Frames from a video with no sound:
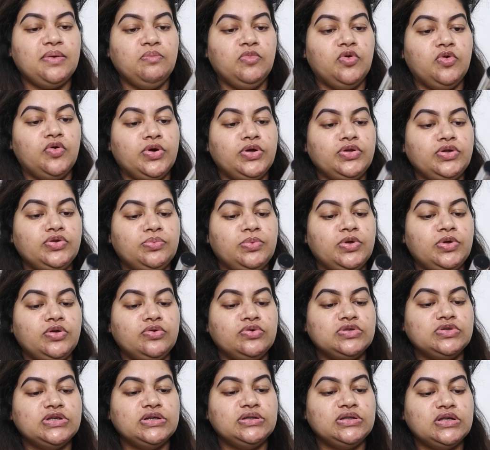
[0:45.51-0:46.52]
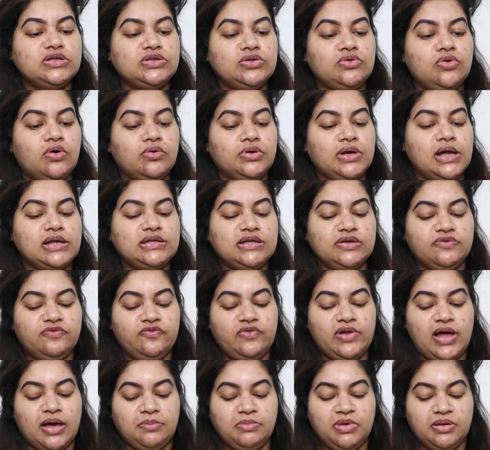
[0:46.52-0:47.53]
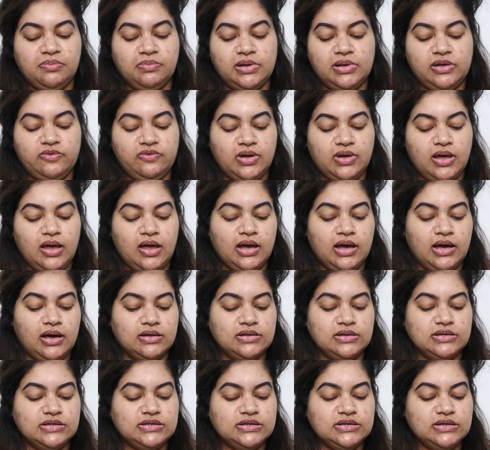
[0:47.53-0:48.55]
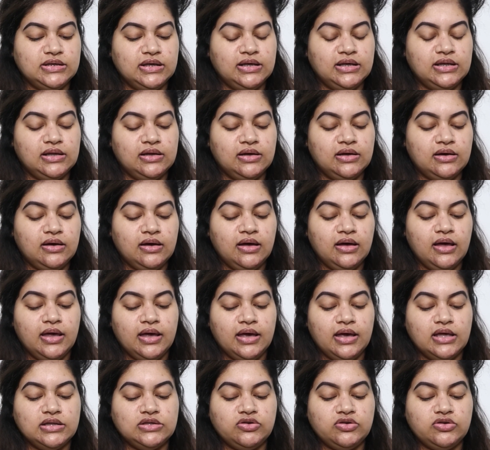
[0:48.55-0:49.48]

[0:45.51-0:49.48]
I'm going to be using this L'Oreal's Inflammable Concealer.